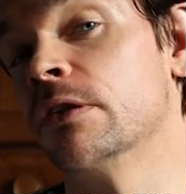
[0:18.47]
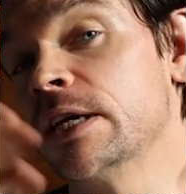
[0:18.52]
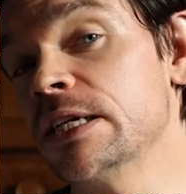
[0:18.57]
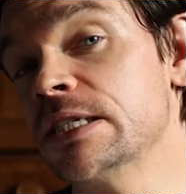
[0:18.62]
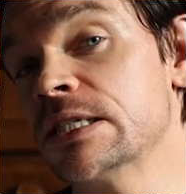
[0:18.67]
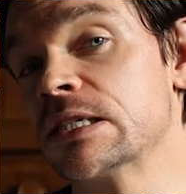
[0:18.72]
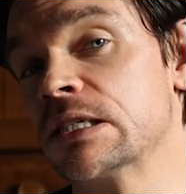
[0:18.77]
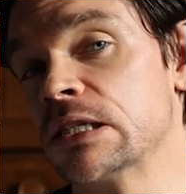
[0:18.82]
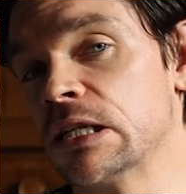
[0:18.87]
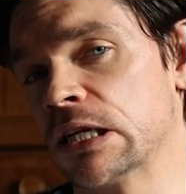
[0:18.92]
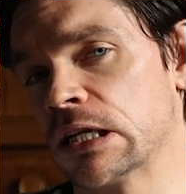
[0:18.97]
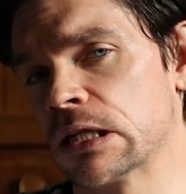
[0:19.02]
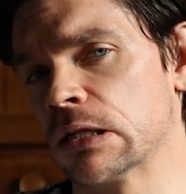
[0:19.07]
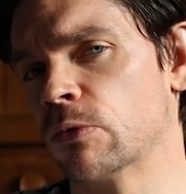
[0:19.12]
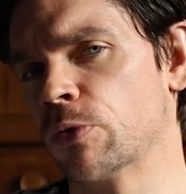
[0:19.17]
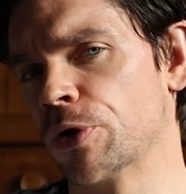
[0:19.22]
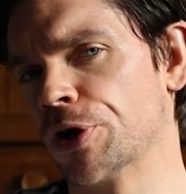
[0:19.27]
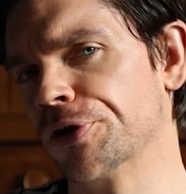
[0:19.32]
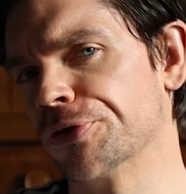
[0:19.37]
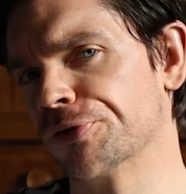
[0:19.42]
This
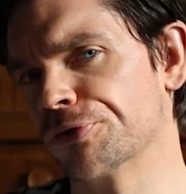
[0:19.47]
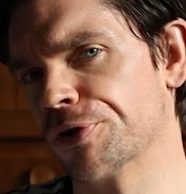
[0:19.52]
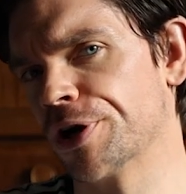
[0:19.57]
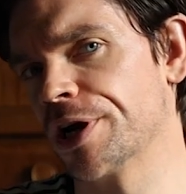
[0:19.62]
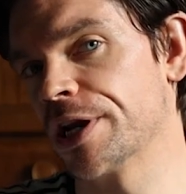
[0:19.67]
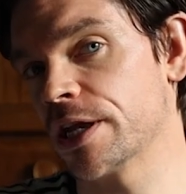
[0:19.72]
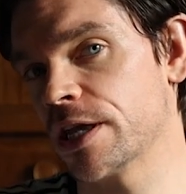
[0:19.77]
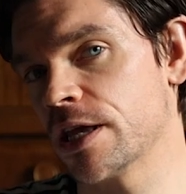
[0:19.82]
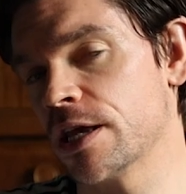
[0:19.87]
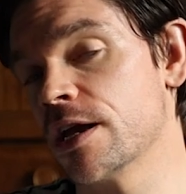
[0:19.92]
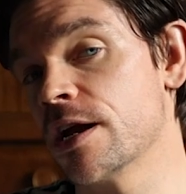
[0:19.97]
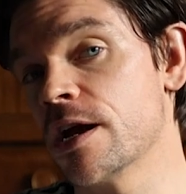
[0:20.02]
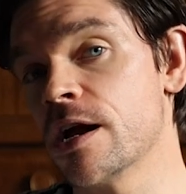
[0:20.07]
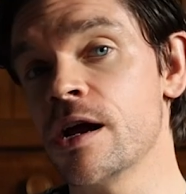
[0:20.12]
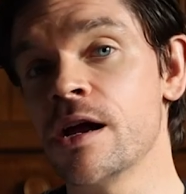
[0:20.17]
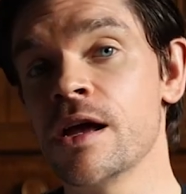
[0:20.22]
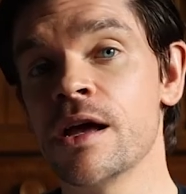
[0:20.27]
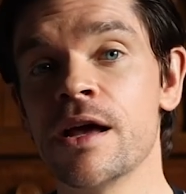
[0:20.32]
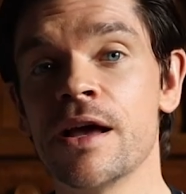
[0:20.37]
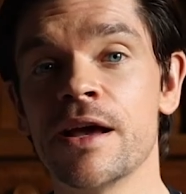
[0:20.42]
little world right
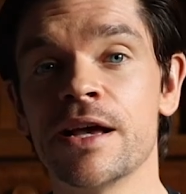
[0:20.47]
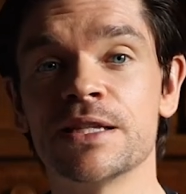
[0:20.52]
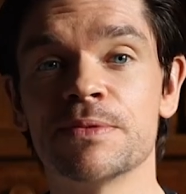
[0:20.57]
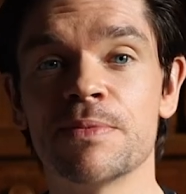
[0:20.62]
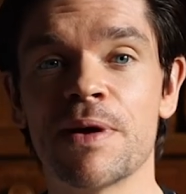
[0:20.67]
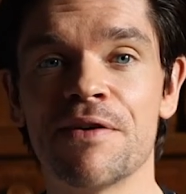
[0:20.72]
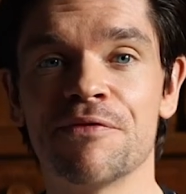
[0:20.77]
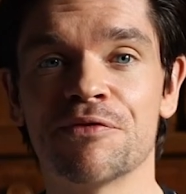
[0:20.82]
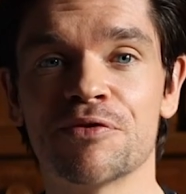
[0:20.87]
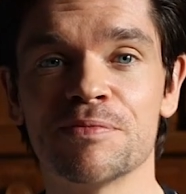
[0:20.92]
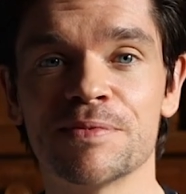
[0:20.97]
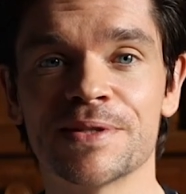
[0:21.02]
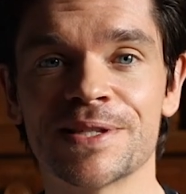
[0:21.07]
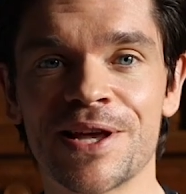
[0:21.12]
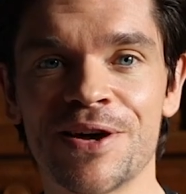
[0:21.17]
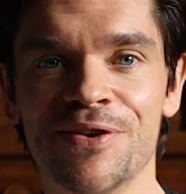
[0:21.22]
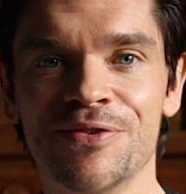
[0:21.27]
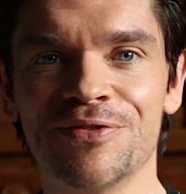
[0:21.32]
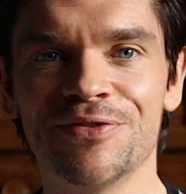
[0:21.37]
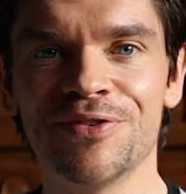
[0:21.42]
here is Man For
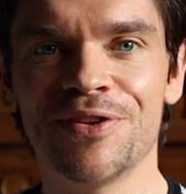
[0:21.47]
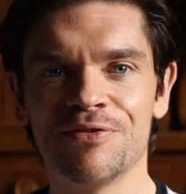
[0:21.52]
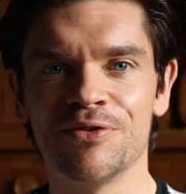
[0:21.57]
Himself.